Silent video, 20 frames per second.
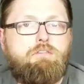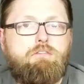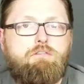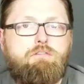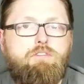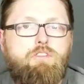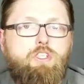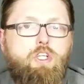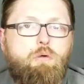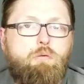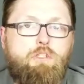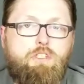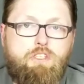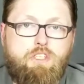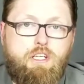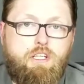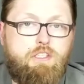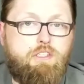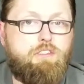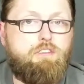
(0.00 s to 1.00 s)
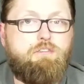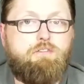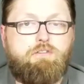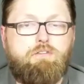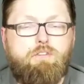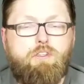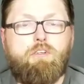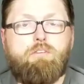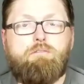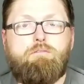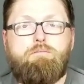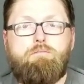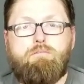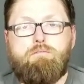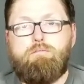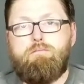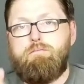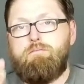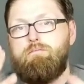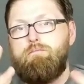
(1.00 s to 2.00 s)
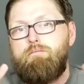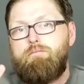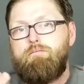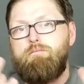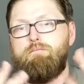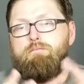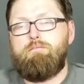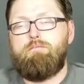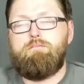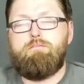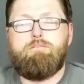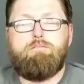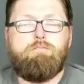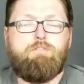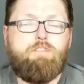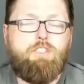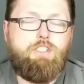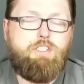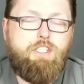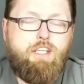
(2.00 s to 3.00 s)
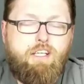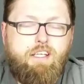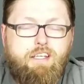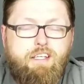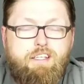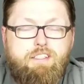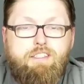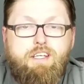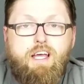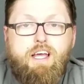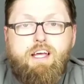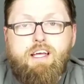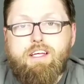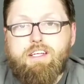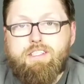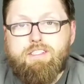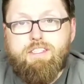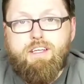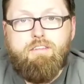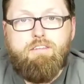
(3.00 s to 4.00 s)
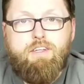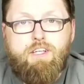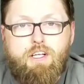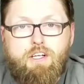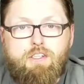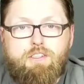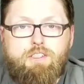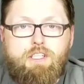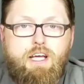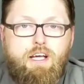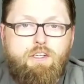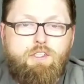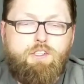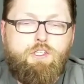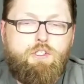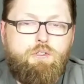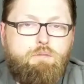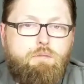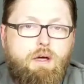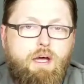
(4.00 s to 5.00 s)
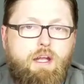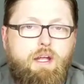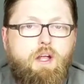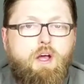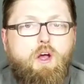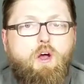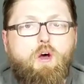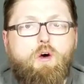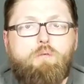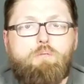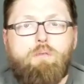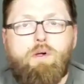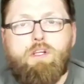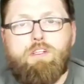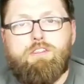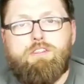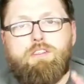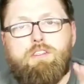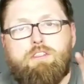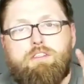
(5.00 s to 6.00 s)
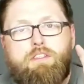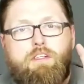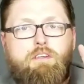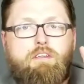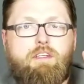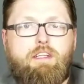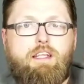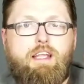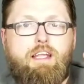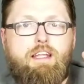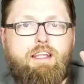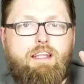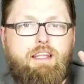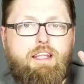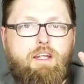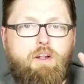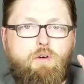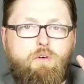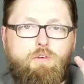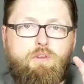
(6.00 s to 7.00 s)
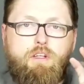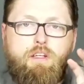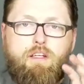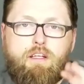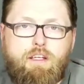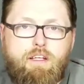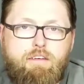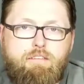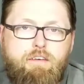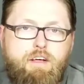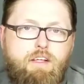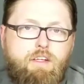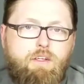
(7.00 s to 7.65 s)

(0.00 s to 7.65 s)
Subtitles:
shall we say, just for the sake of this, 7 years now she's been. But it's still something that they don't live on